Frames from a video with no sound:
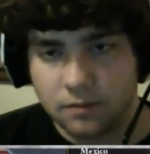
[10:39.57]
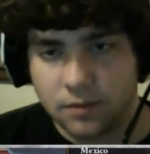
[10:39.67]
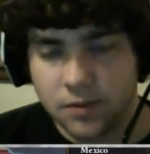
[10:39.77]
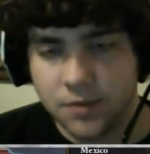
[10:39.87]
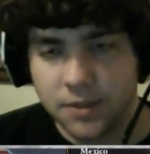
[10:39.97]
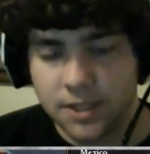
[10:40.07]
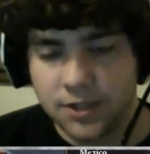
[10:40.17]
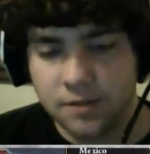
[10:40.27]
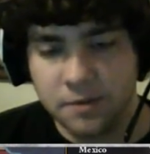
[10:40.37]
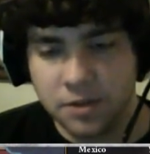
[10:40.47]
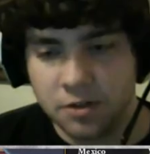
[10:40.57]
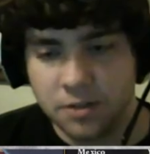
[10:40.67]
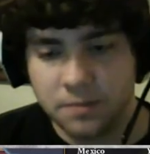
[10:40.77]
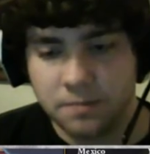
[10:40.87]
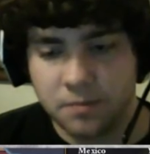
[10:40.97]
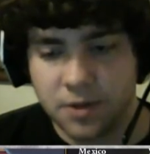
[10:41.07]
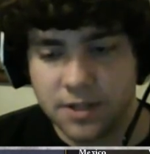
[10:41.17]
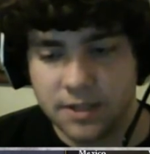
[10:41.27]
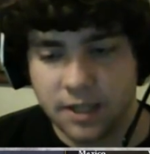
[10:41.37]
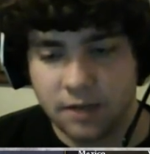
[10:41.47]
Once we siege them, there's no point in
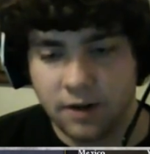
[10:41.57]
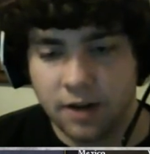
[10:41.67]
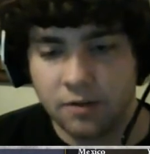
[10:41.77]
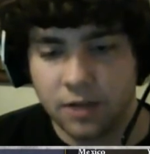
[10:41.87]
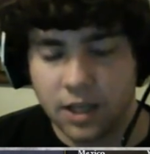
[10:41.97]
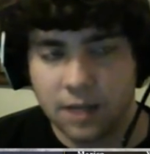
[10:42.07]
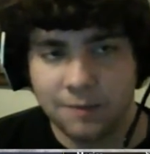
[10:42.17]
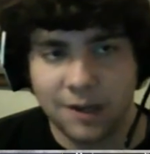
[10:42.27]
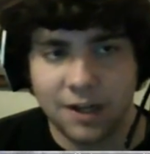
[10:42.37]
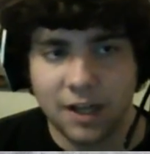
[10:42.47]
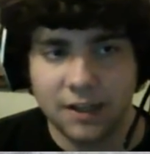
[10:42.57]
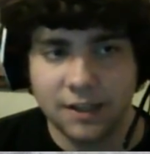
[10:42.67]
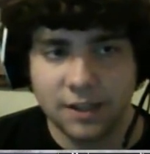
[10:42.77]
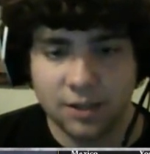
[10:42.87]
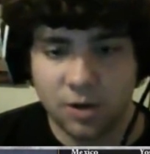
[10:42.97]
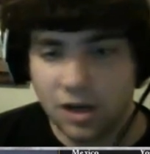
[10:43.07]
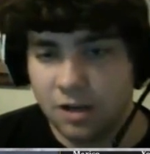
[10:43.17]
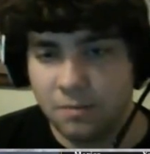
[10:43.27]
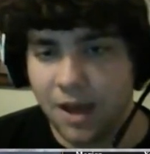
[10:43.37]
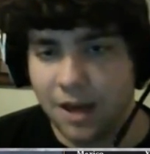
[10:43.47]
sticking around, really. I mean, I, unless they try to
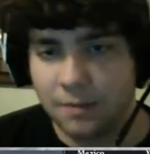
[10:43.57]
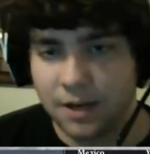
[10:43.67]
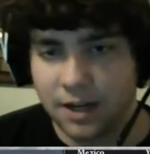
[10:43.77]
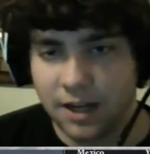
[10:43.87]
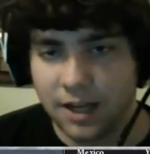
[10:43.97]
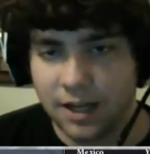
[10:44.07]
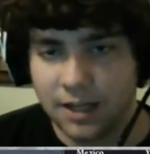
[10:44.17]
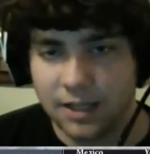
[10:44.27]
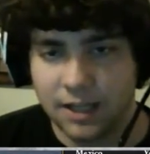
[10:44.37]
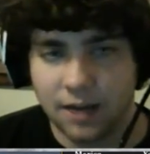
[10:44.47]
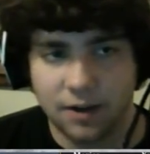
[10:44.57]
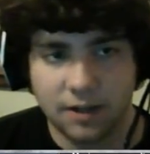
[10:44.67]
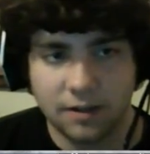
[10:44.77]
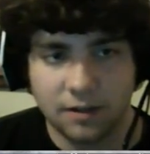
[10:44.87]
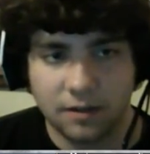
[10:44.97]
come back, but I, I, I highly doubt it.